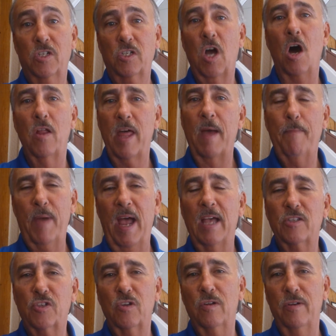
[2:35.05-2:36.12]
call that
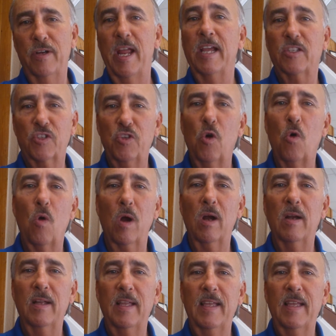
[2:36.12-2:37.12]
pastor next door.